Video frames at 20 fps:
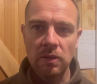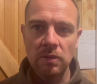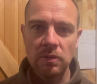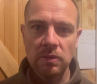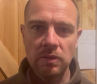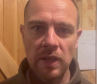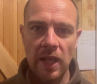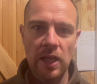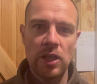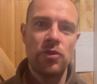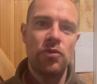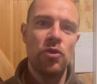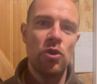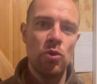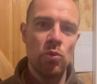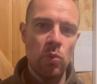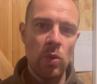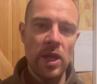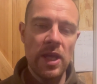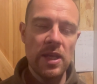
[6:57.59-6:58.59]
next few
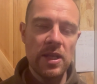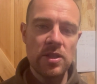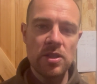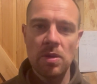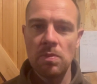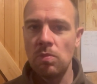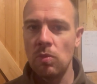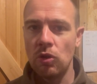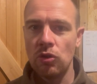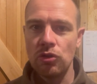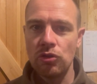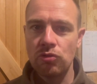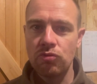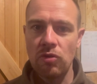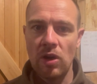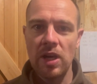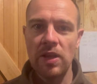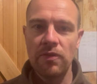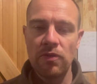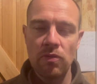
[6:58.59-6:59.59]
weeks and months
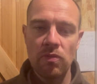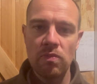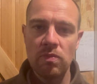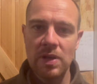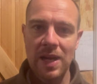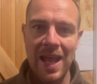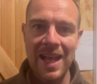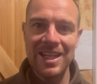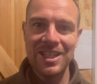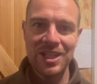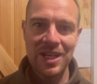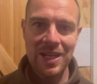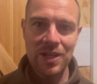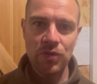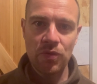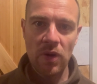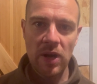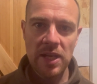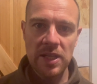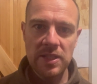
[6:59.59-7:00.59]
ready for next year's
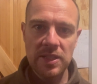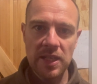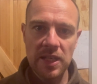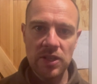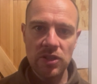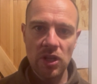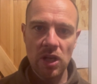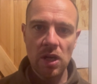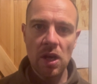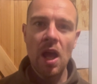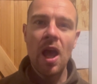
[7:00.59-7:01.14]
race season,